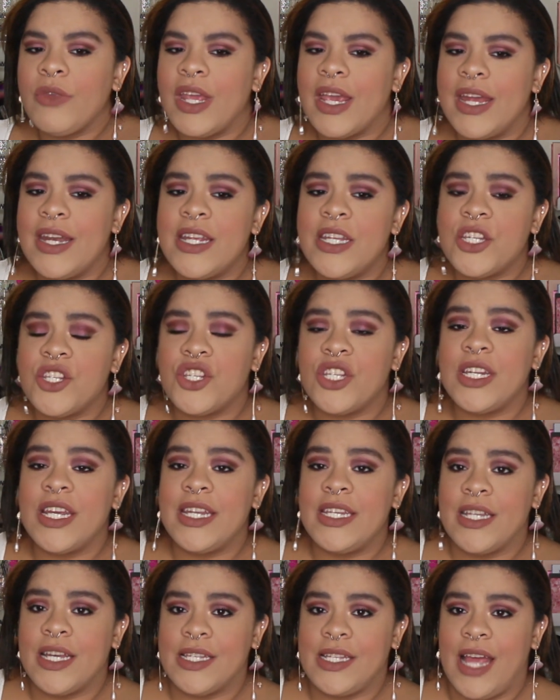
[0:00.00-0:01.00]
in addition,
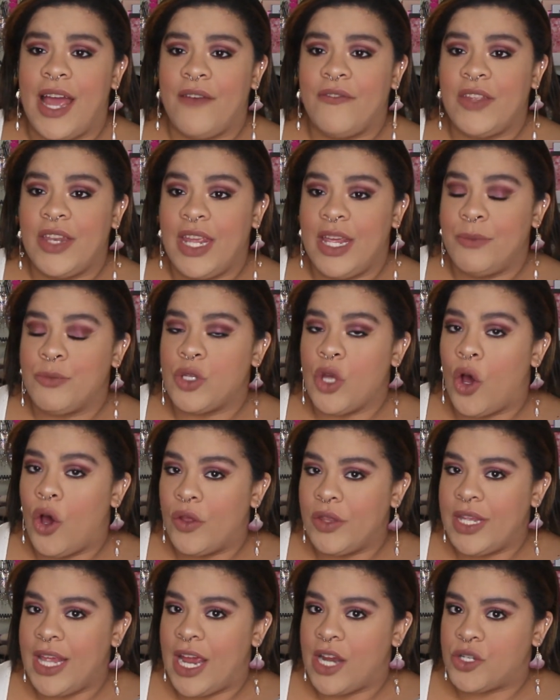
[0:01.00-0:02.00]
it does have the names
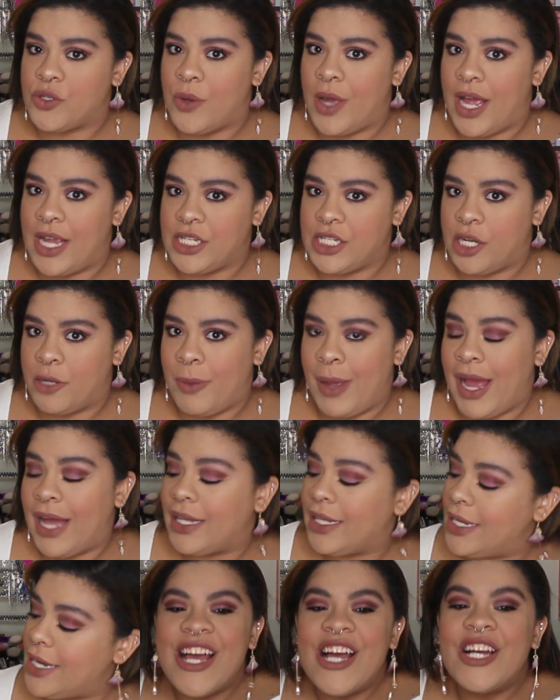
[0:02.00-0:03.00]
on the actual eyeshadow
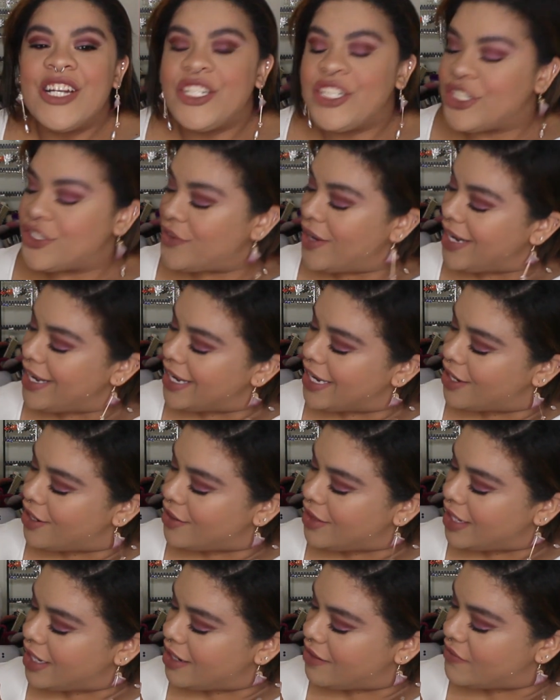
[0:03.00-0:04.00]
palette. Just right here,
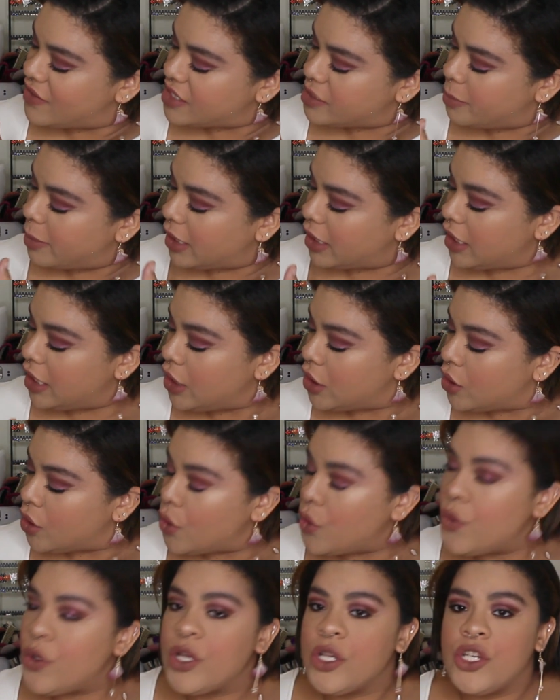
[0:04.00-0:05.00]
the Invisibility
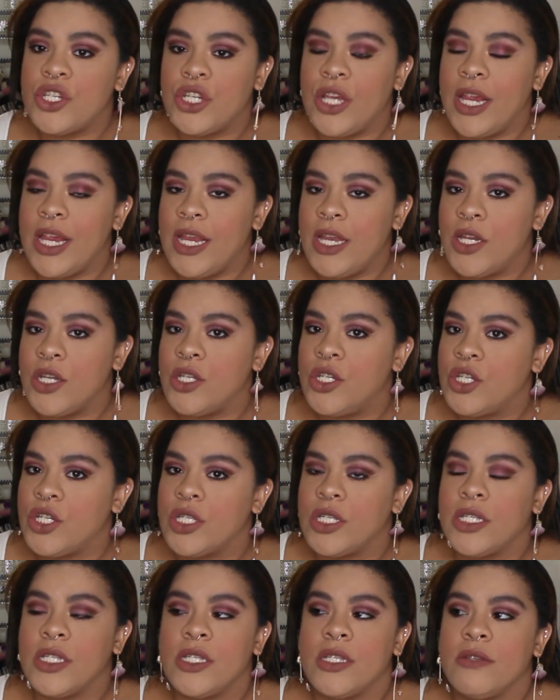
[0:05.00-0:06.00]
Cloak shade
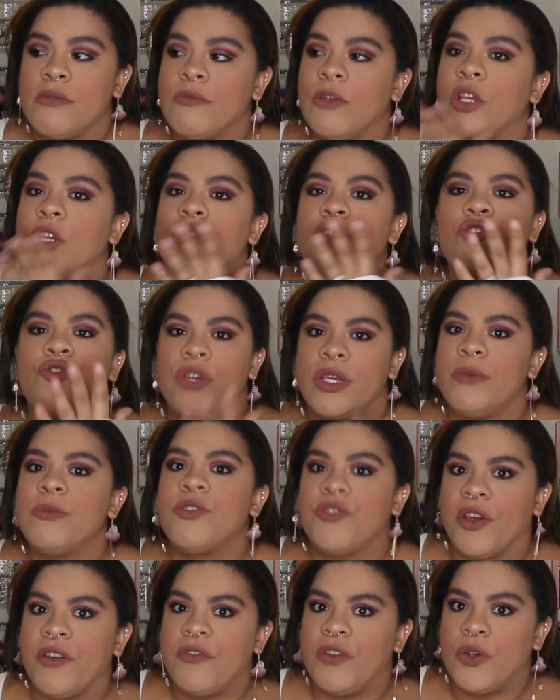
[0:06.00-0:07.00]
just
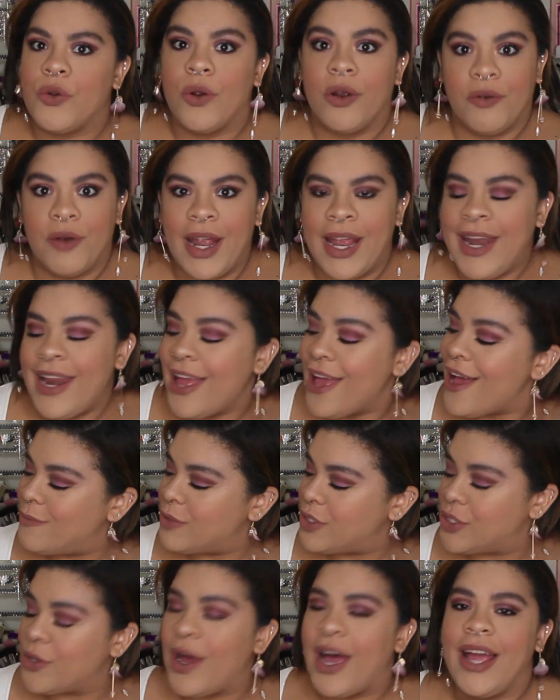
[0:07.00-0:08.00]
screams Gryffindor, right?
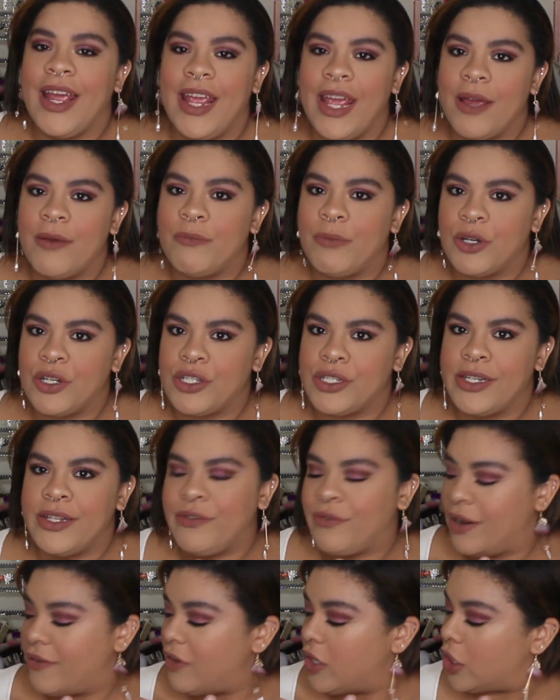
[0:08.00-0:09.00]
So I am personally
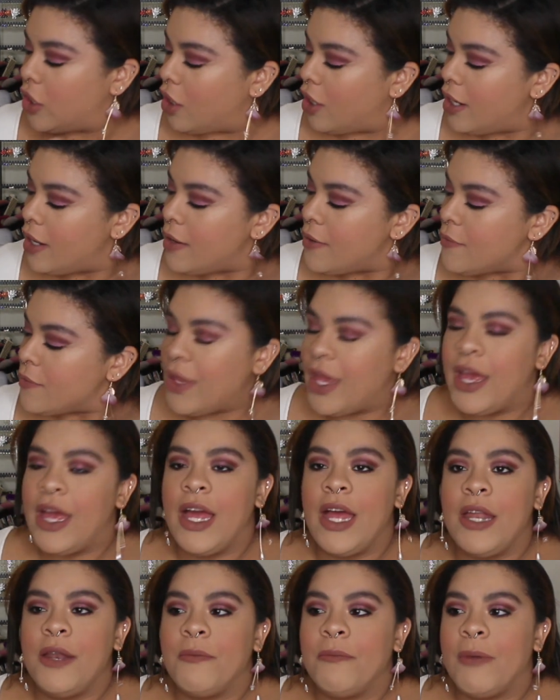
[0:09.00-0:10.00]
the Ravenclaw,
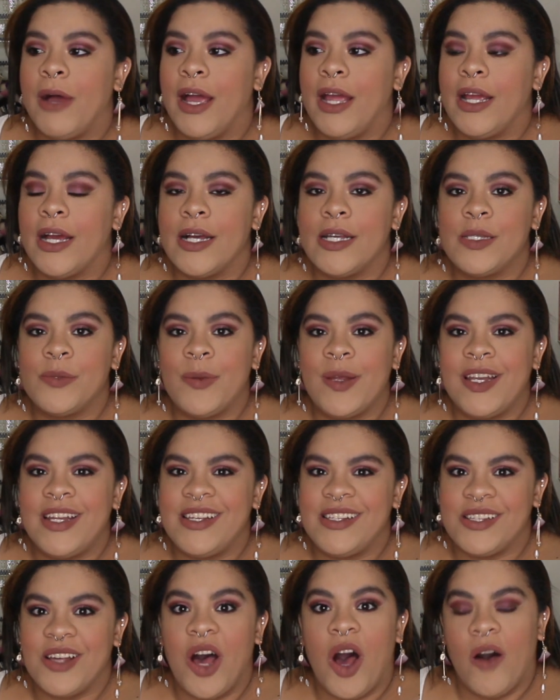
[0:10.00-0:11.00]
and my husband
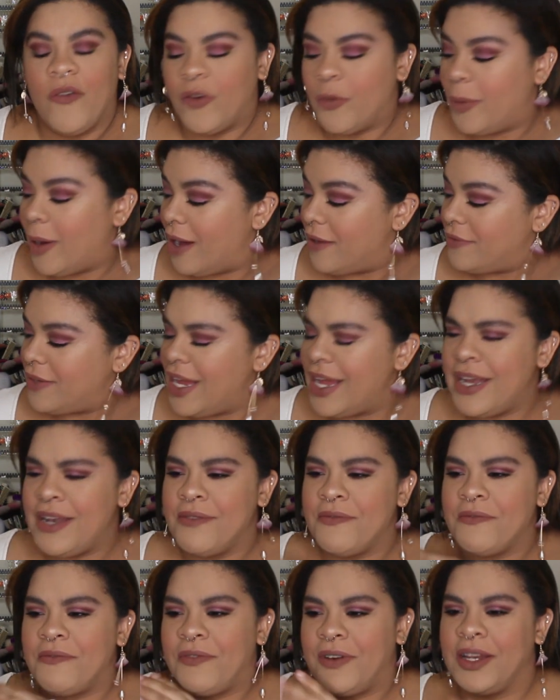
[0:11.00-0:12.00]
is a Hufflepuff.
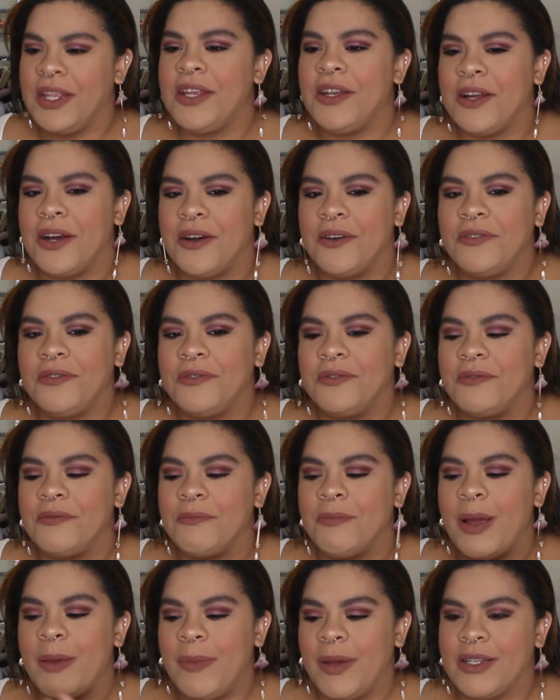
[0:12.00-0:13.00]
And funny enough,
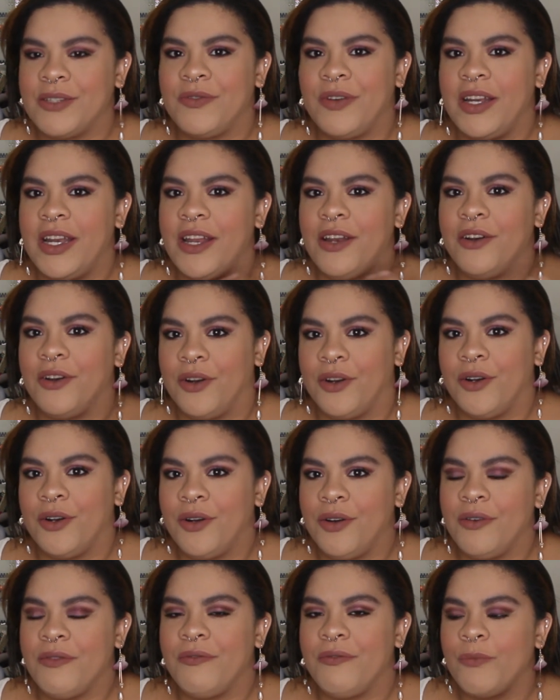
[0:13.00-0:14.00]
my best friend and
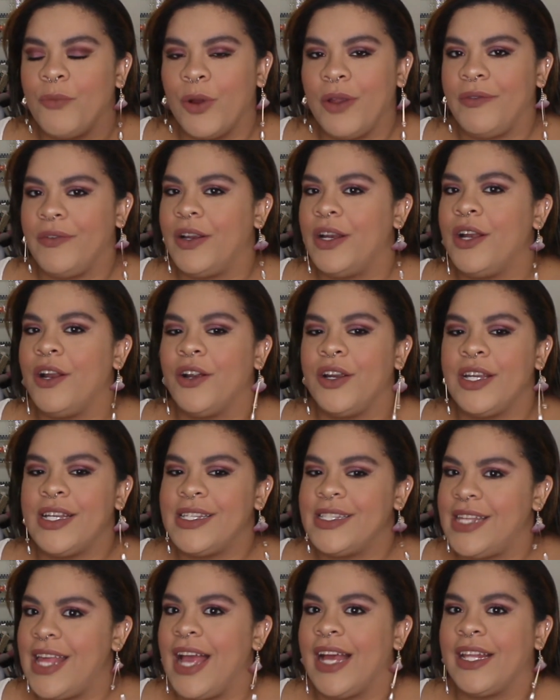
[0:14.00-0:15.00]
her boyfriend are
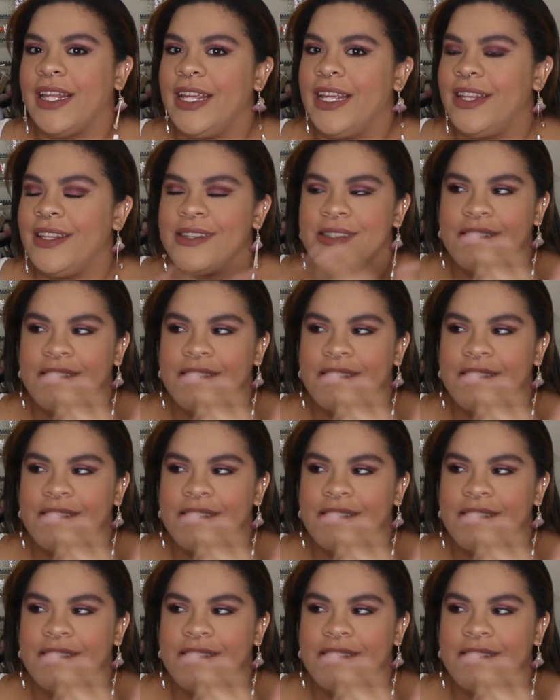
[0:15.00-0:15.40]
exactly the